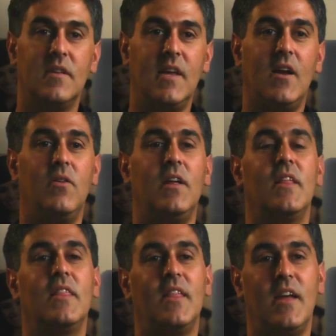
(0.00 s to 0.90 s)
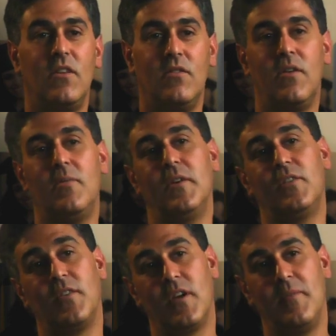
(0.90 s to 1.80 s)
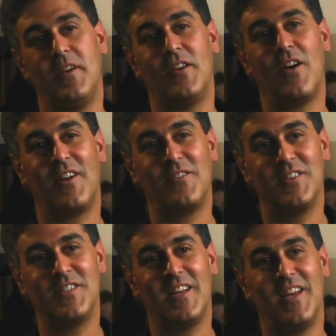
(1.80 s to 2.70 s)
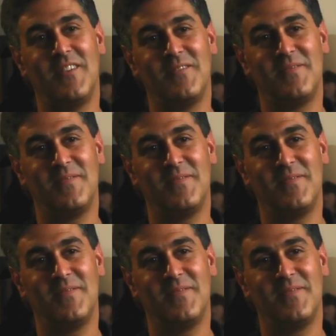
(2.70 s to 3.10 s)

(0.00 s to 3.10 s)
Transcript: Carrie, thank you very much for coming to talk to us today.